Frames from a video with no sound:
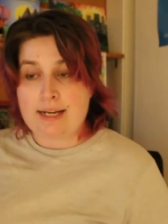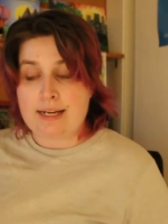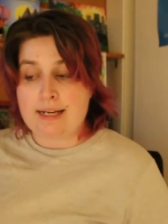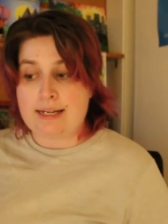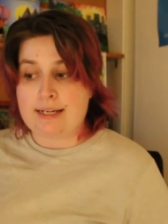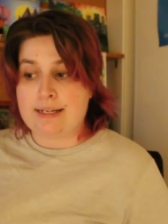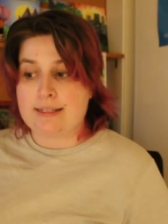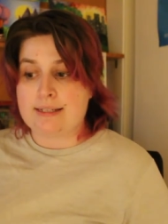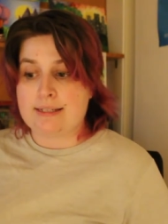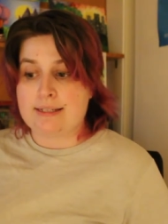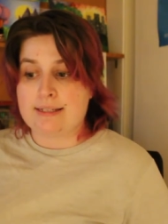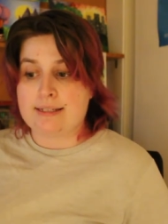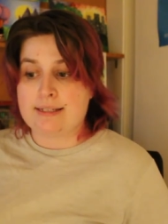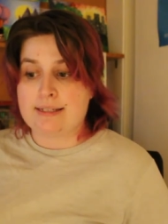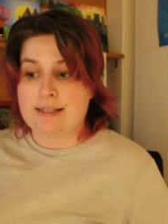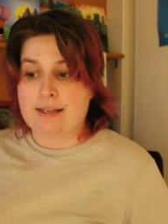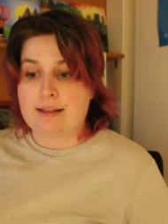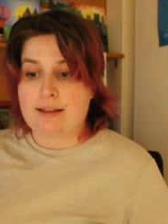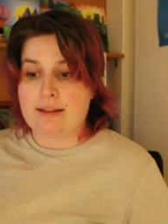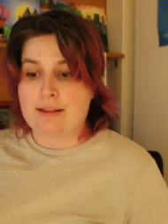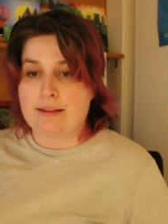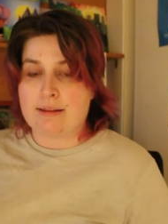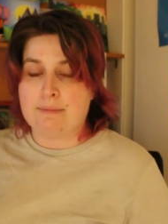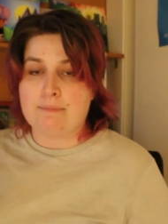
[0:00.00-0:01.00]
is
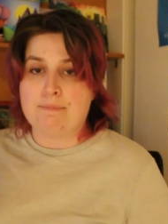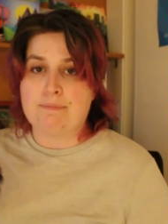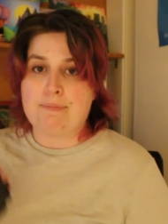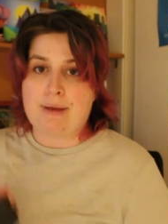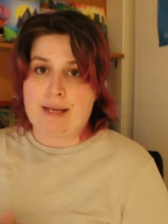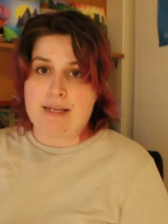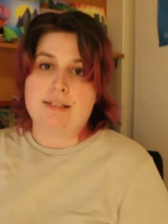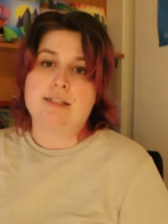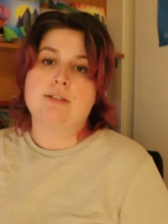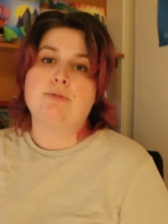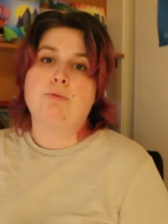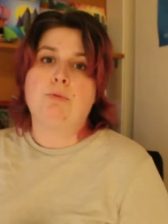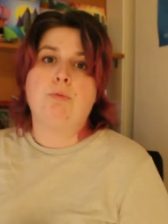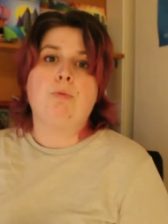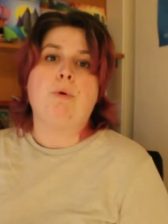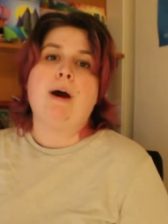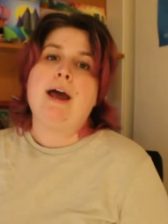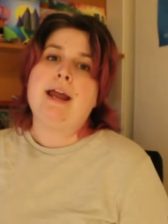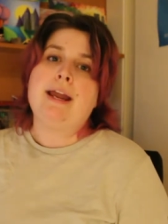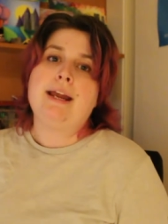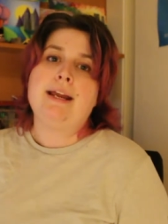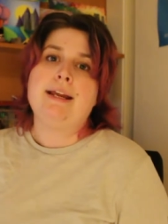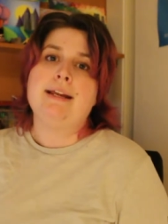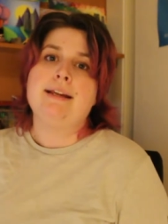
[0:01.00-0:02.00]
the best
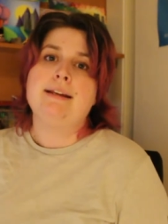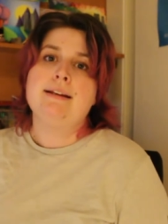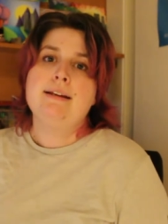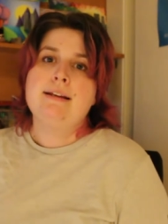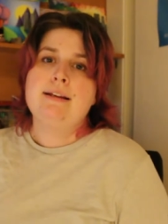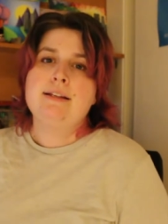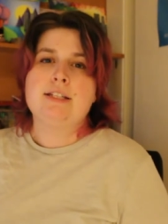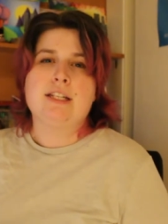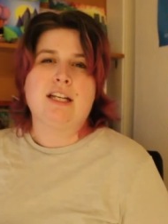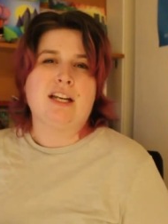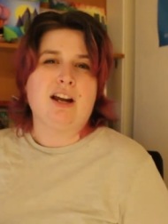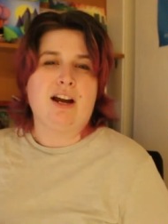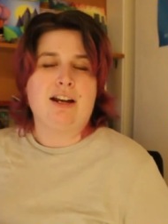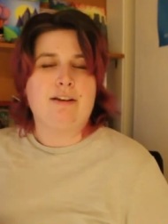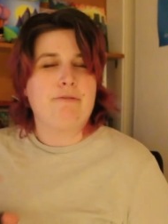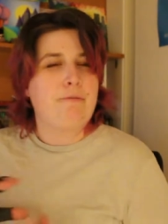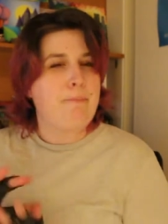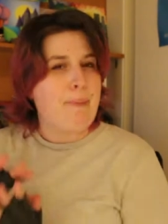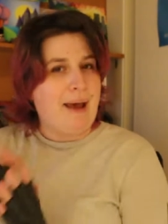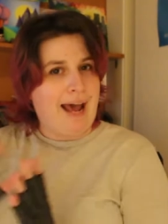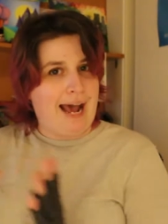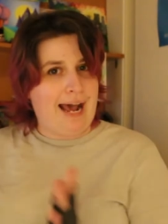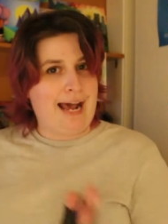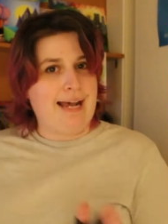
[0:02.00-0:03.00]
way to kind
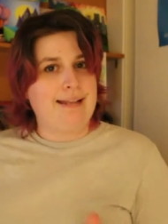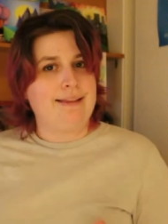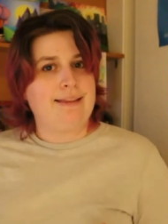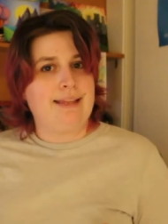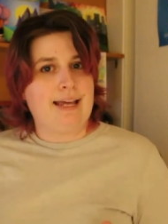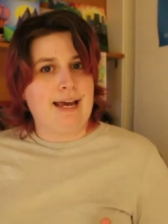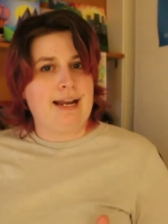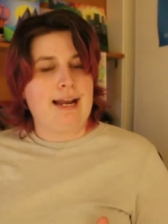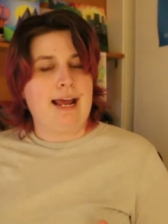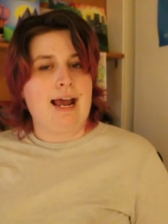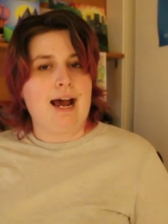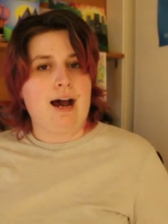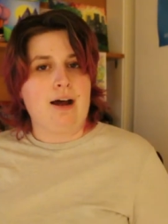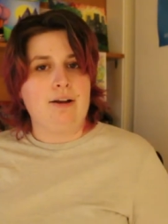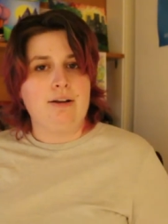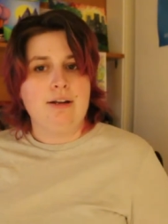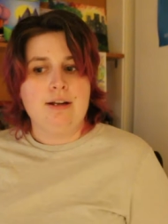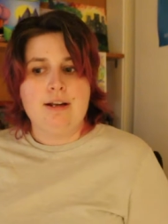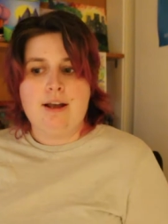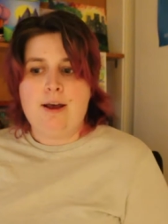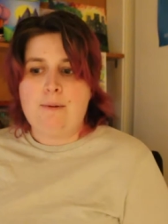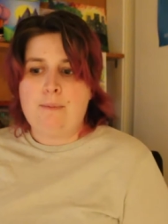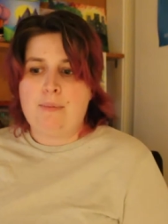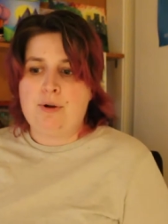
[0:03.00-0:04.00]
of pad that out
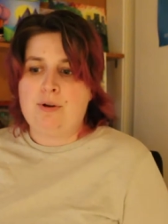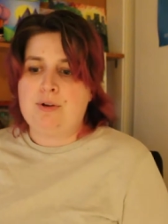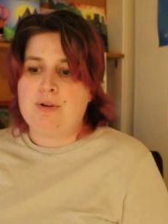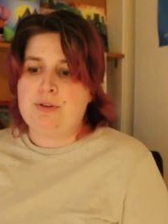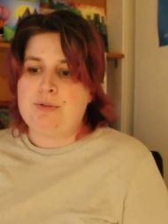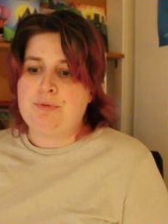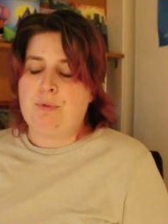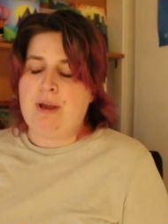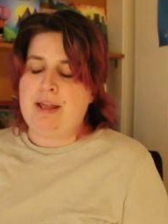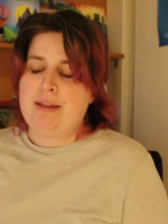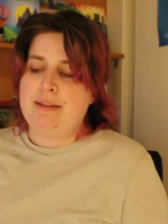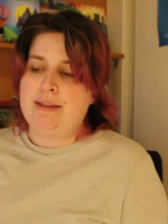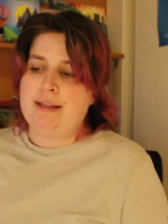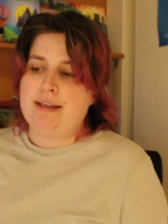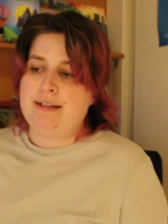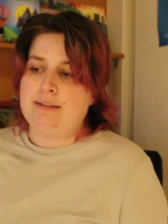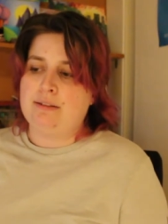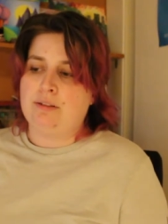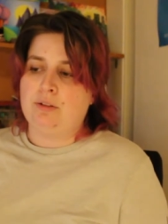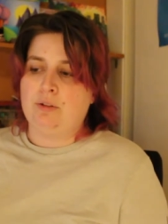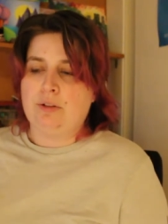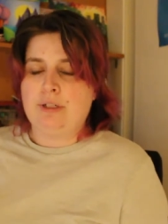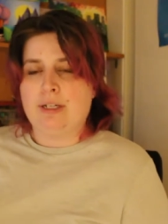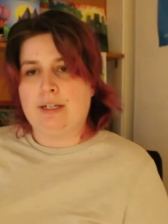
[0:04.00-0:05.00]
because when they're
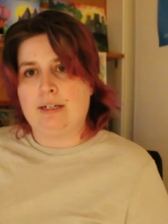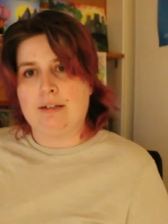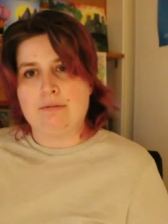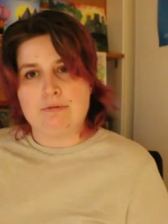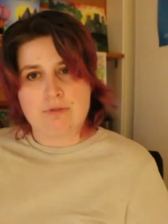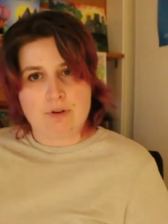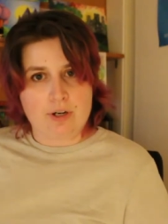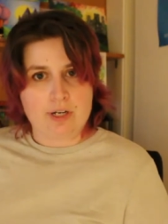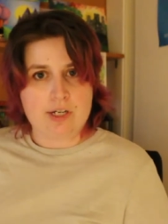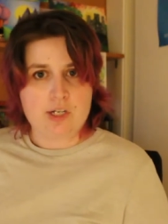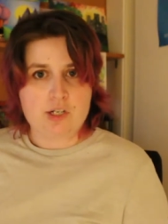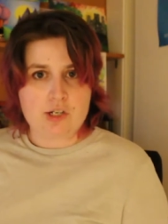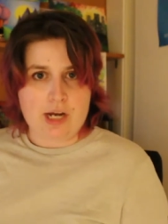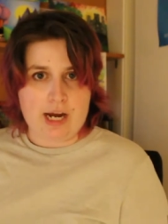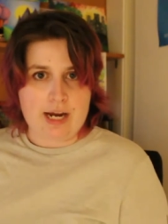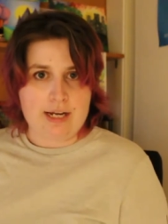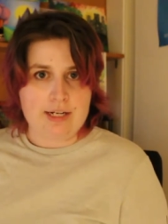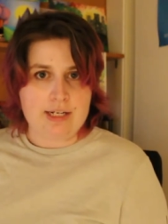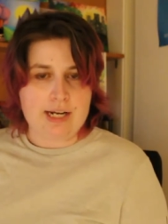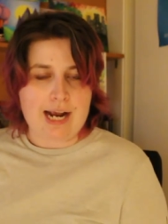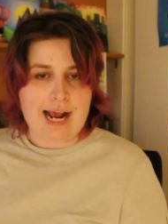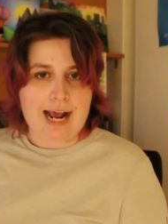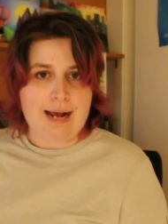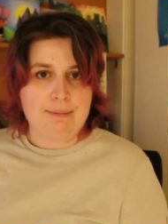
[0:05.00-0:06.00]
looking for
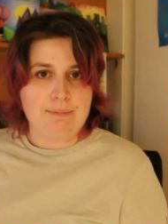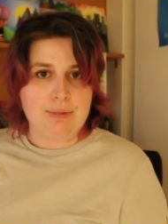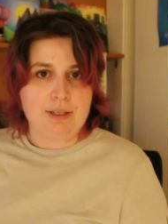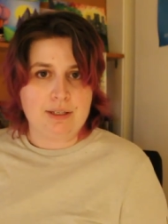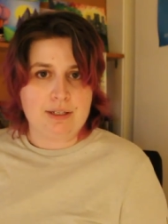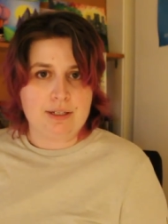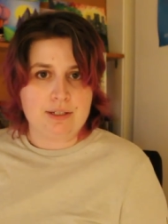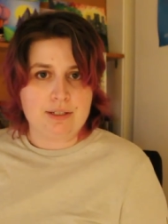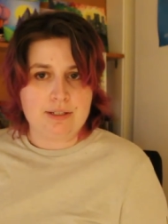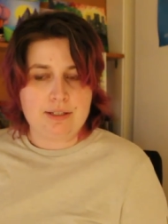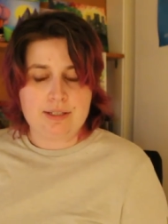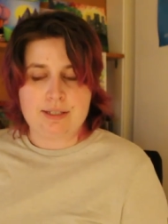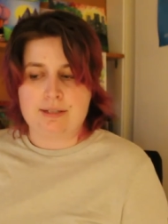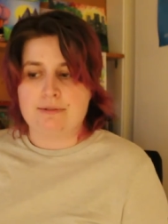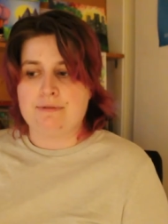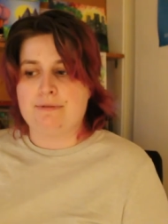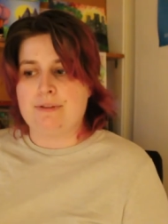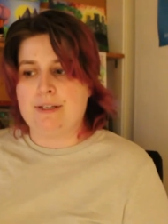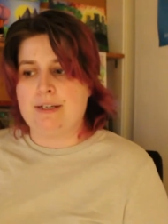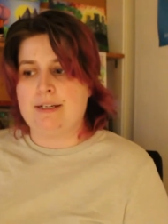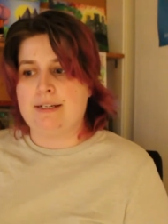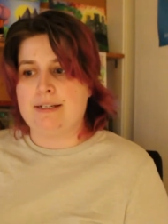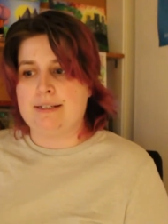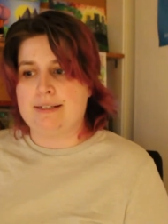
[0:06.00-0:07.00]
exchange applicants,
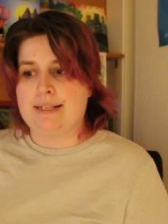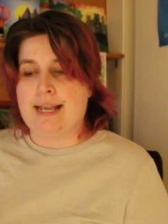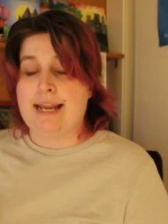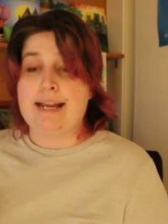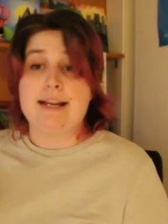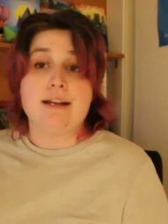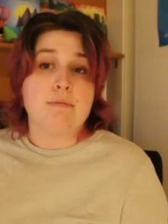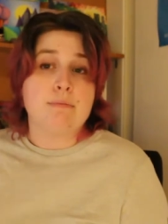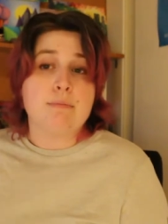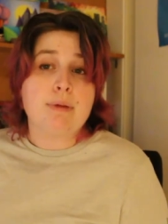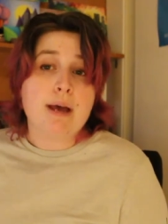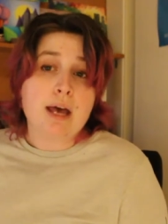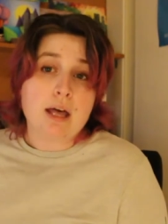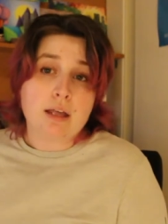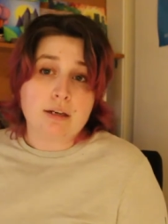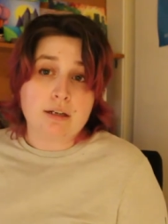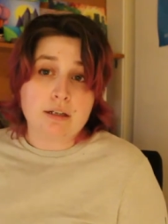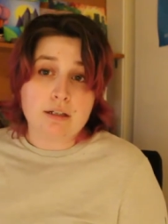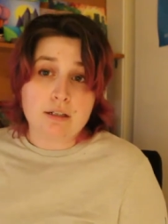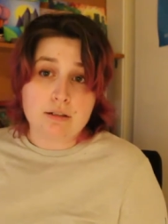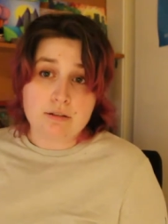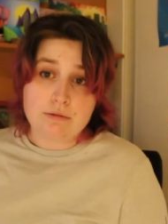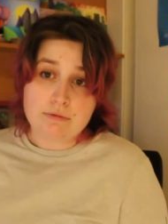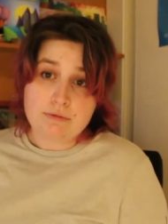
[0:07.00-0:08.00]
if it is a
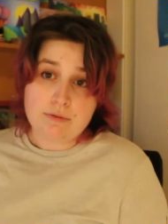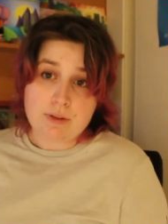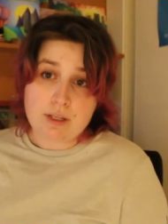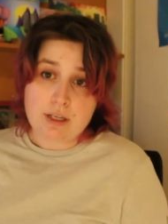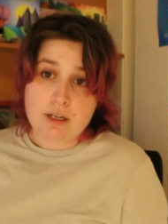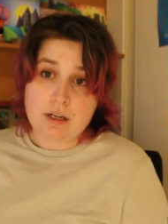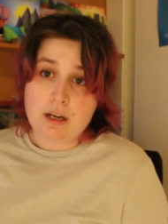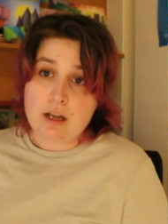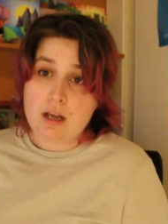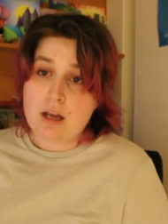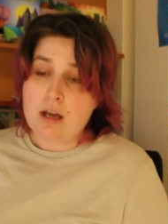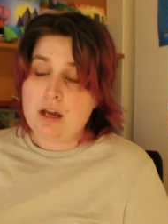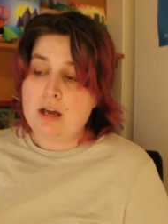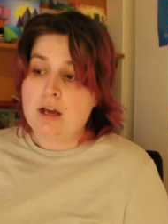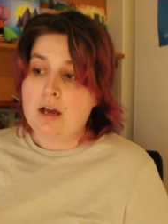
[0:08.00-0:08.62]
competitive thing,